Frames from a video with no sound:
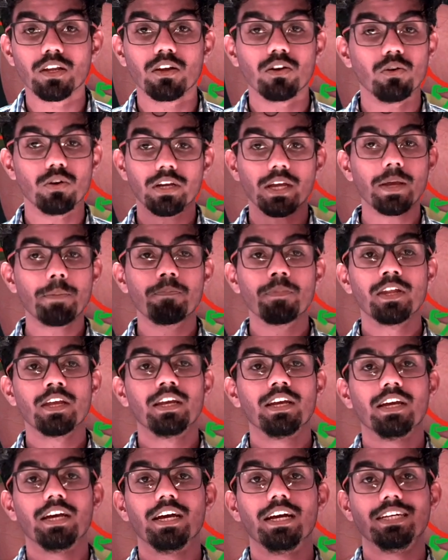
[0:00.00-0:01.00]
Okay,
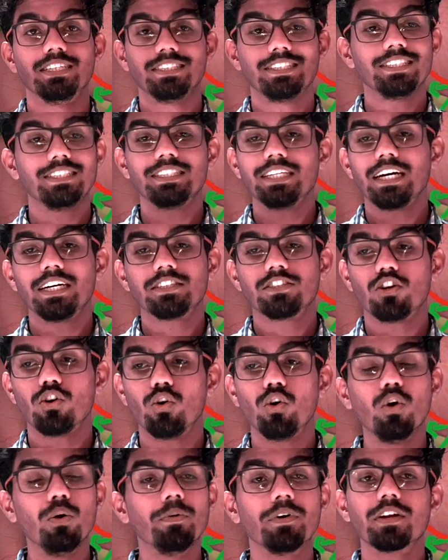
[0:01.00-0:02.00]
and these are the
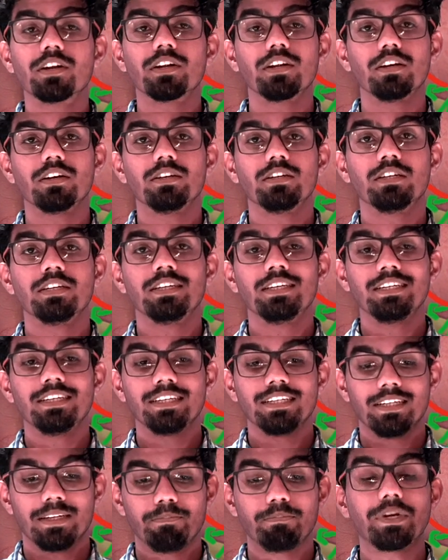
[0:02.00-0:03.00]
overall
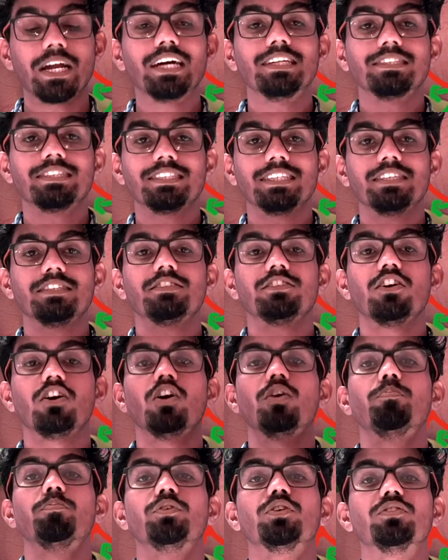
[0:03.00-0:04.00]
branches
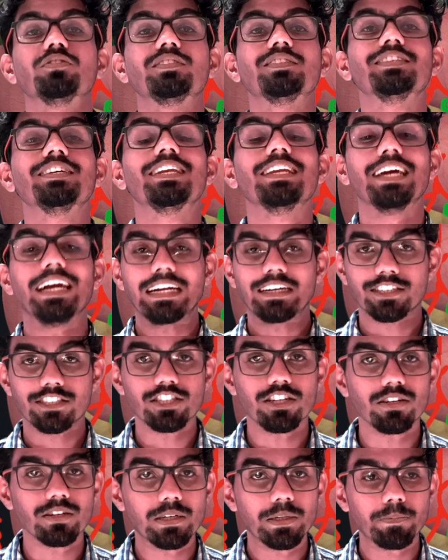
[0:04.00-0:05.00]
of your celiac
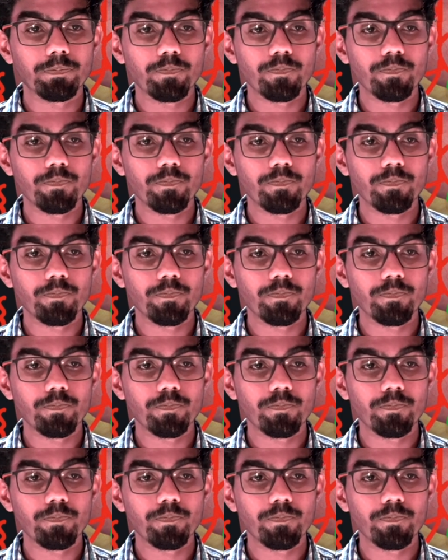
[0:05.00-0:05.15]
trunk.